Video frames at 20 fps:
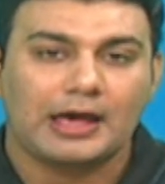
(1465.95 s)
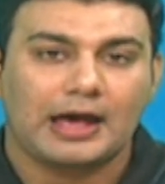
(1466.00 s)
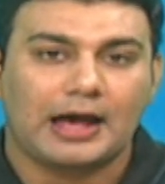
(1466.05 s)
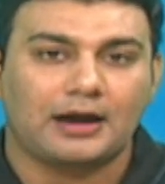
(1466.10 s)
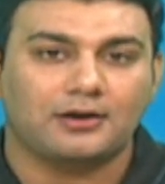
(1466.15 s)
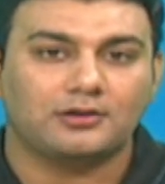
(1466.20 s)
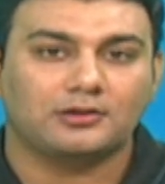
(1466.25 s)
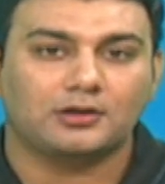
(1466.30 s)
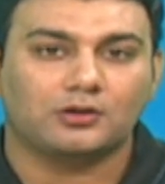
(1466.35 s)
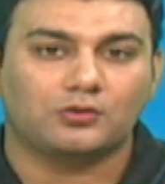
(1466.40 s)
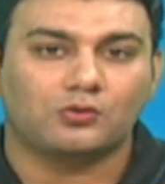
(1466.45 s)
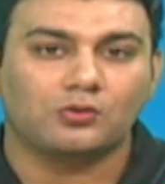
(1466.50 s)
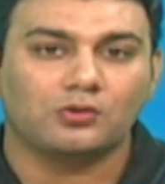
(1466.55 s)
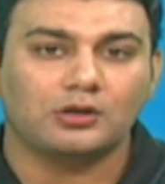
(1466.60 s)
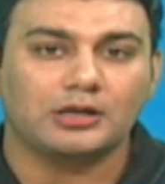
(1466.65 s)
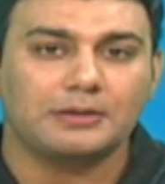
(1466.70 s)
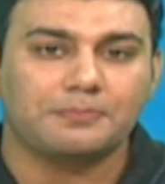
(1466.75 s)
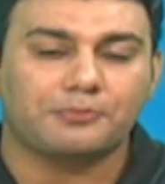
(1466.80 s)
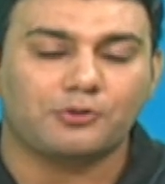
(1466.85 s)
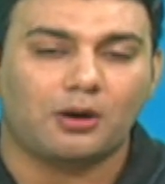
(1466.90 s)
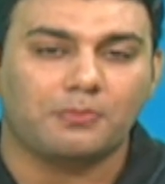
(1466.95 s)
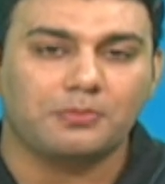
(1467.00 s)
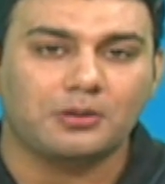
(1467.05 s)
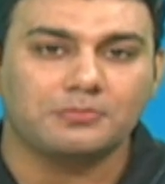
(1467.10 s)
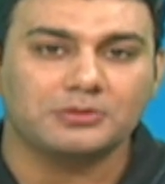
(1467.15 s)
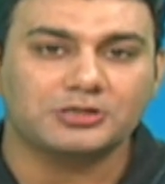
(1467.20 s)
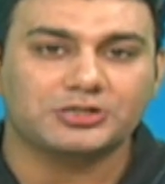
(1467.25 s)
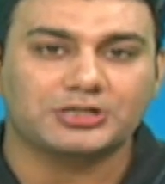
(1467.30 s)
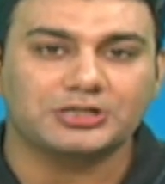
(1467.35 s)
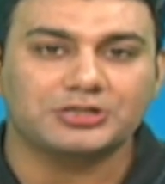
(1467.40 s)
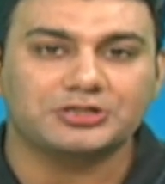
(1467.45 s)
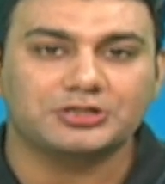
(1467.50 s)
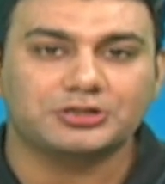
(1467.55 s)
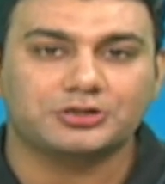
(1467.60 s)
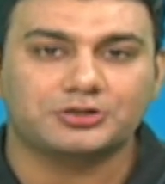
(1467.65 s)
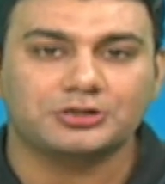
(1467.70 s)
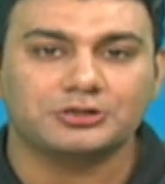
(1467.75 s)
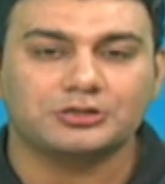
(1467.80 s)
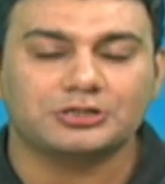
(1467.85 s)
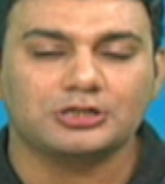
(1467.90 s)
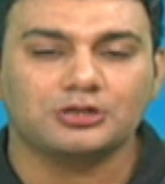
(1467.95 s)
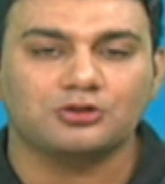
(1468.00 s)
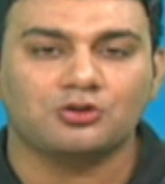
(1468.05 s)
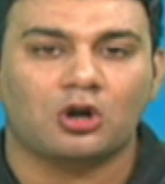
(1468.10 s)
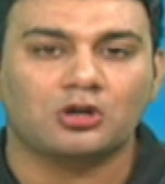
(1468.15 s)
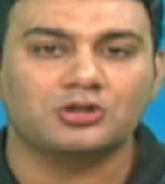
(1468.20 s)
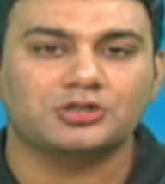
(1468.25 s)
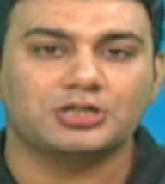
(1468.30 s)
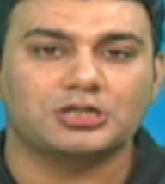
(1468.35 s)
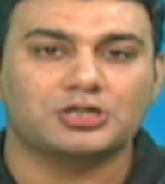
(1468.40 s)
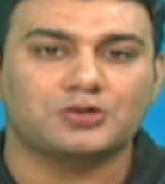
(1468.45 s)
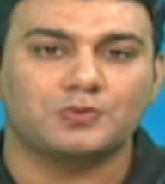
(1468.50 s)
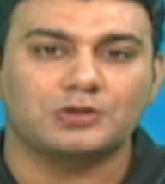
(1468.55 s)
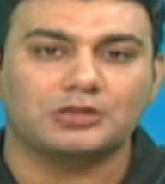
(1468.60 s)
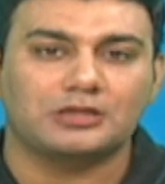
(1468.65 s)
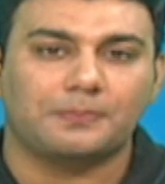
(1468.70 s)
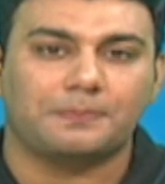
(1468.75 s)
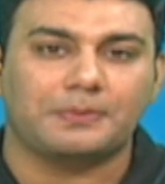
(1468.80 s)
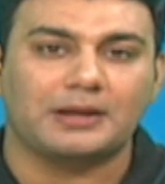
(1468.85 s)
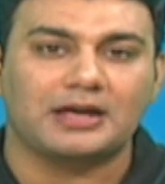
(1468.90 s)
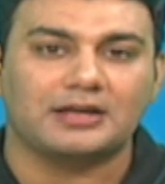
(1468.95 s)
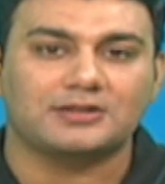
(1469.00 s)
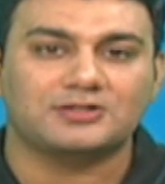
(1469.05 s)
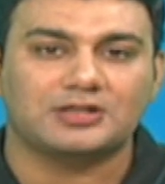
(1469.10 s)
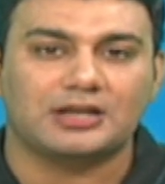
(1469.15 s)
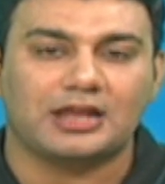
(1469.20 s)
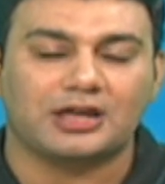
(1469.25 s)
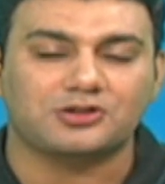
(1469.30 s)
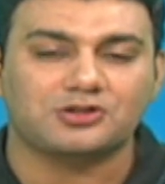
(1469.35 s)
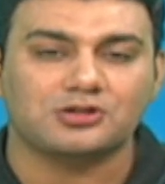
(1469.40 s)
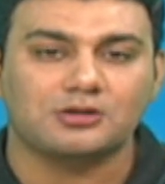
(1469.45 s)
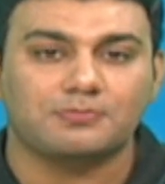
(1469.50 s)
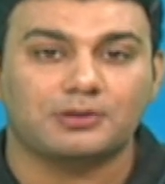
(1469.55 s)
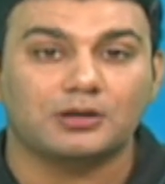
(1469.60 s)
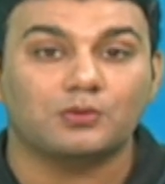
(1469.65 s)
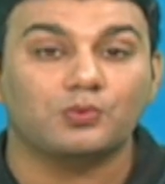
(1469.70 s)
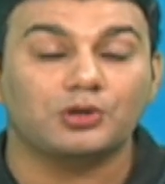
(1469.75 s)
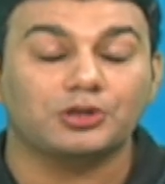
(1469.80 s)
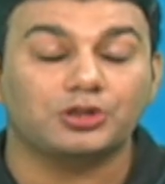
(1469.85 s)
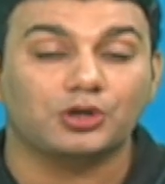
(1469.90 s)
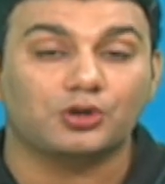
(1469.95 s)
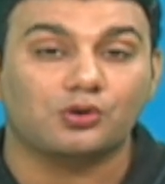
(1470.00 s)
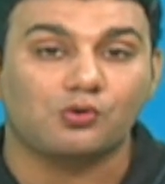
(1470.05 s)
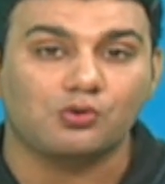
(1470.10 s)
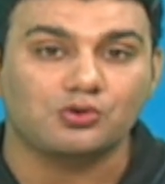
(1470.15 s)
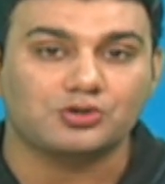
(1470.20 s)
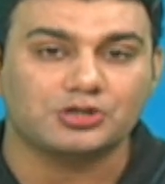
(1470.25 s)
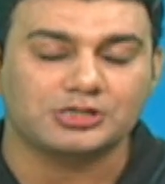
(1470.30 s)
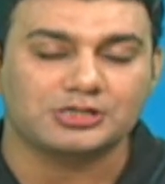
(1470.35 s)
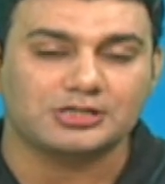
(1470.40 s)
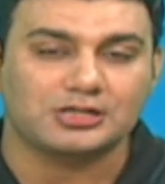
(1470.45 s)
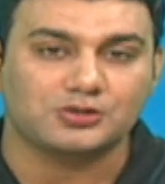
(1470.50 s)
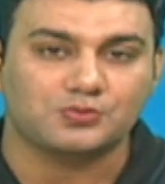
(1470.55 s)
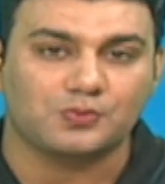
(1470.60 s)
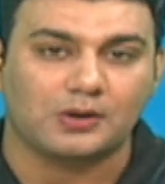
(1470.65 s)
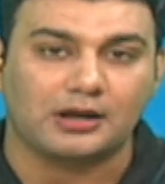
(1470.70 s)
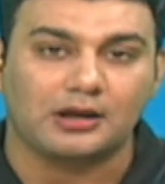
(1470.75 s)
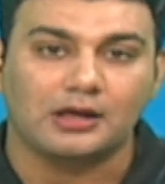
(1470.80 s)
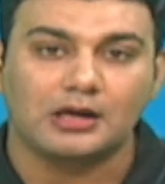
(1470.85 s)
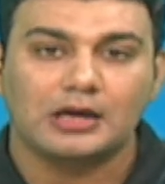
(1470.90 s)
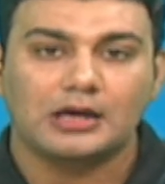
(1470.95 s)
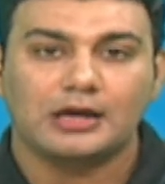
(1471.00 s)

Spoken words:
And the only problem is consistency, not just with the player selection, but with the coaches as well.